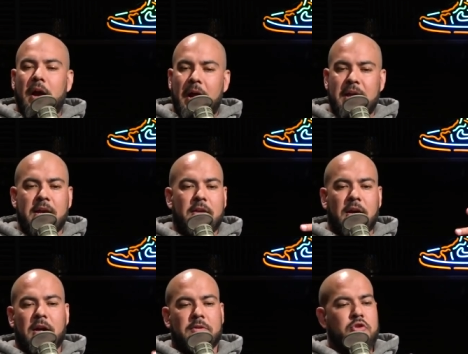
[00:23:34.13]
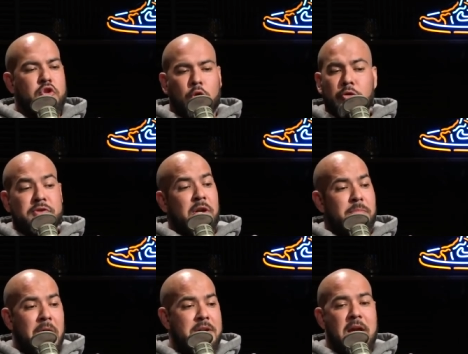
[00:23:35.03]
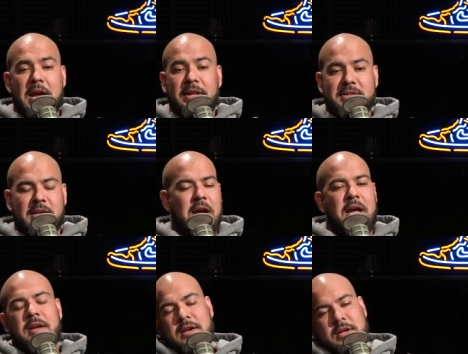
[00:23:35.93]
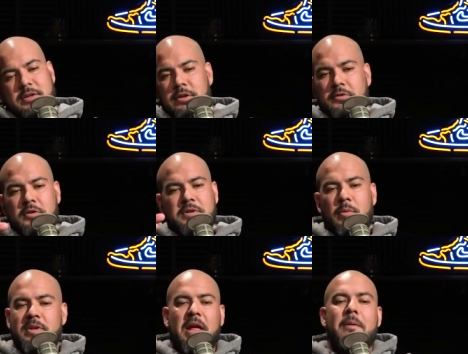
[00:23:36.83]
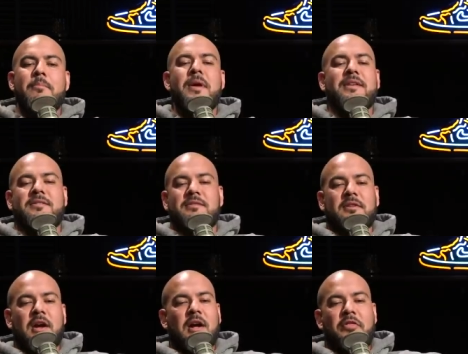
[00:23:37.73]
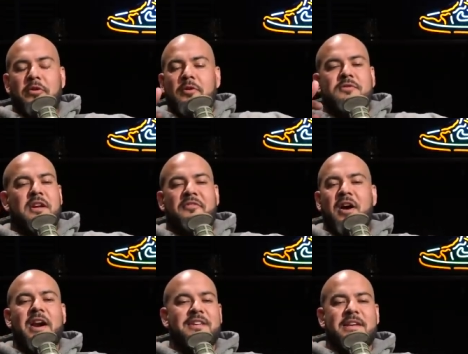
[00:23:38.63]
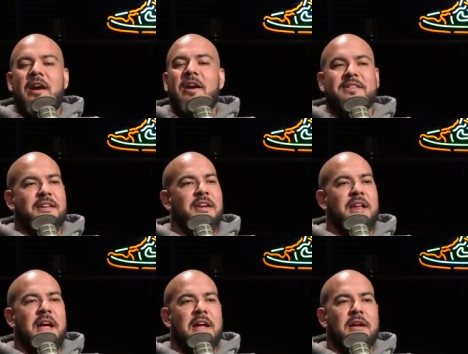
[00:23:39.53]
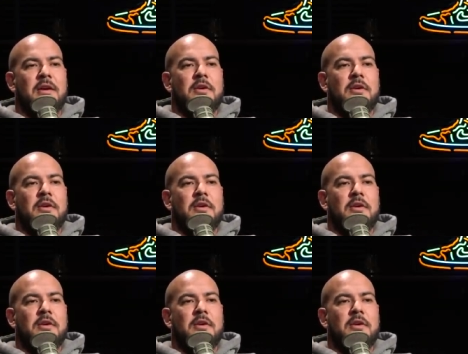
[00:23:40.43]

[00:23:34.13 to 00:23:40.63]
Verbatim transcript: I hit shoulders on Monday, let's say, you know, Tuesday, Wednesday, I missed Thursday, Friday, Saturday, Sunday.